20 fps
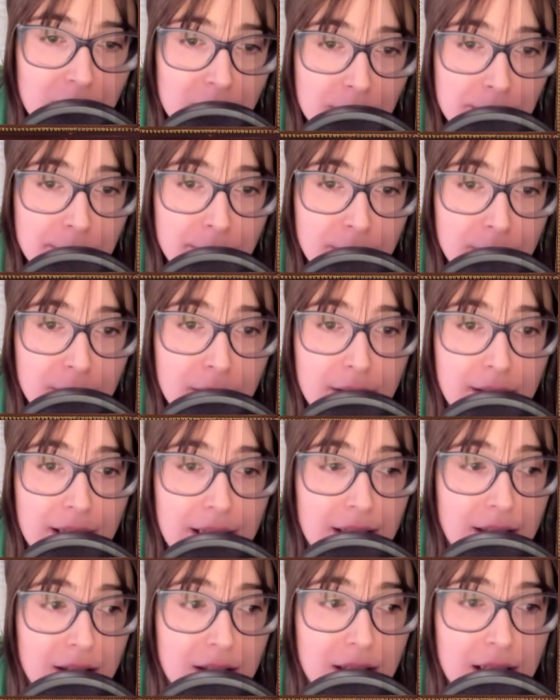them
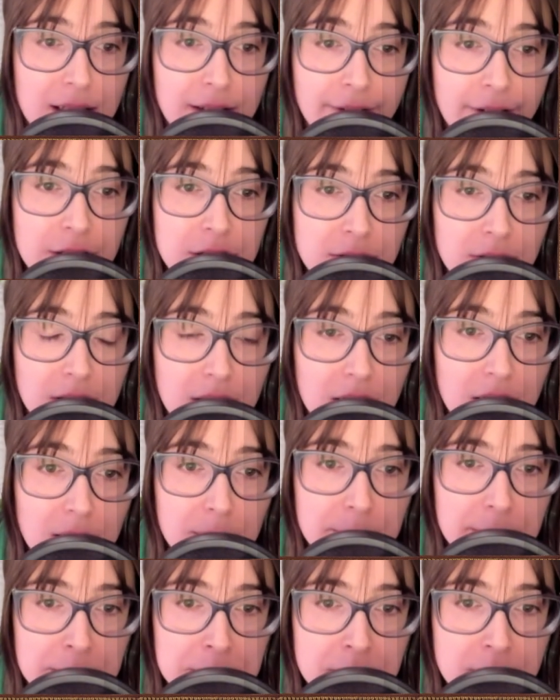like individual
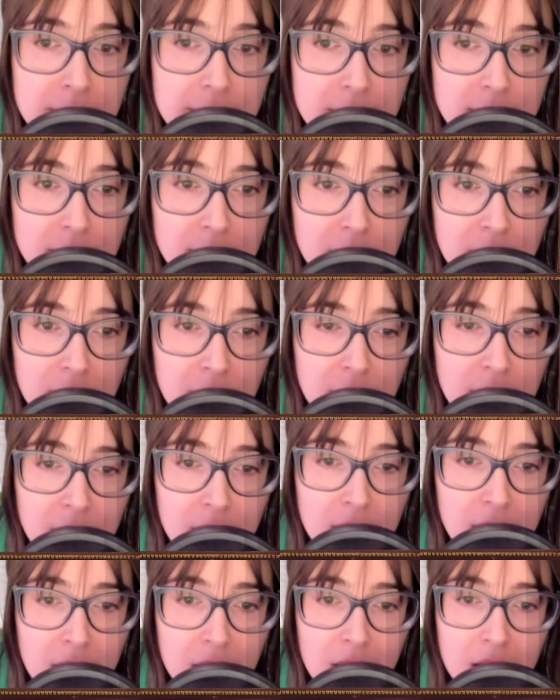humans?
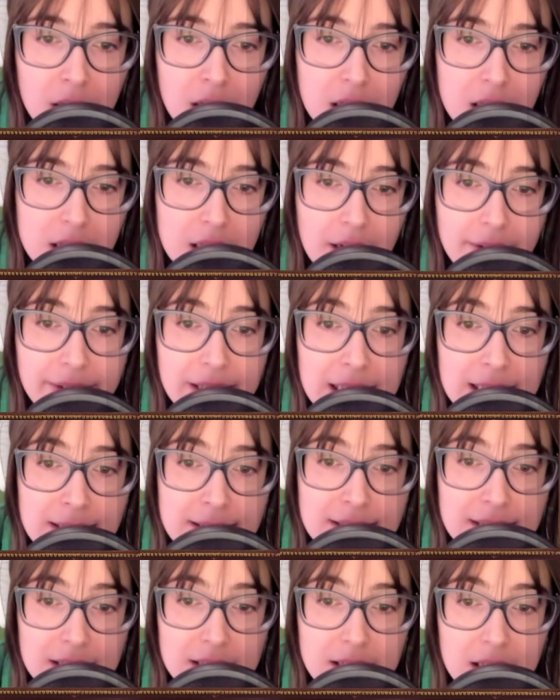The
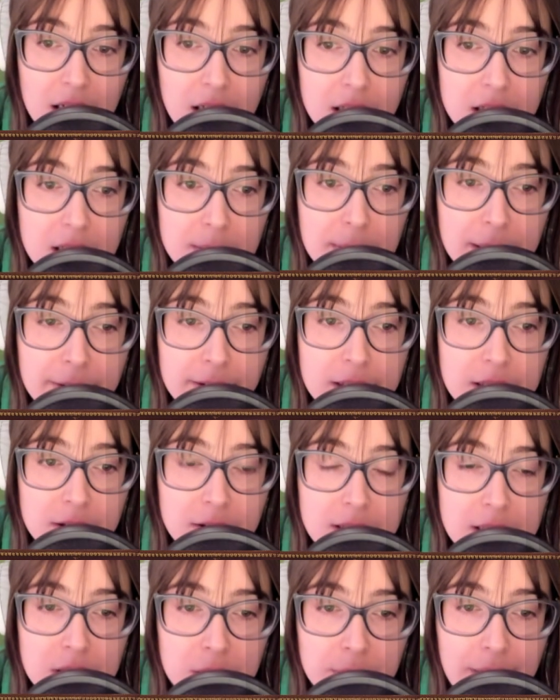evidence is all to be
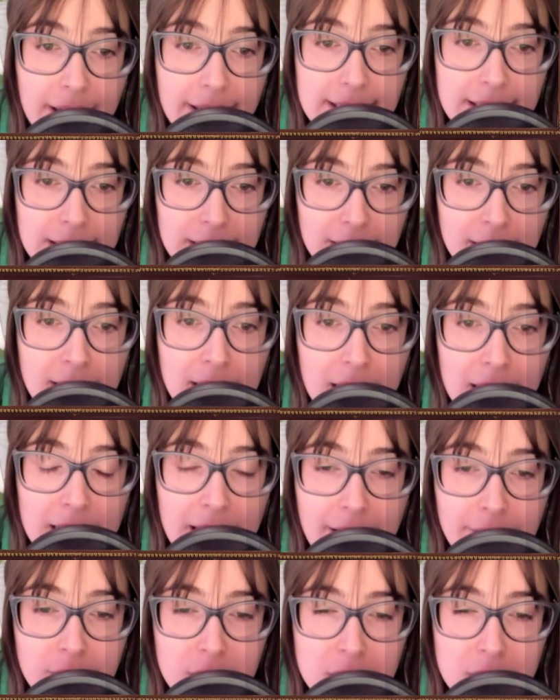reduced to writing, and after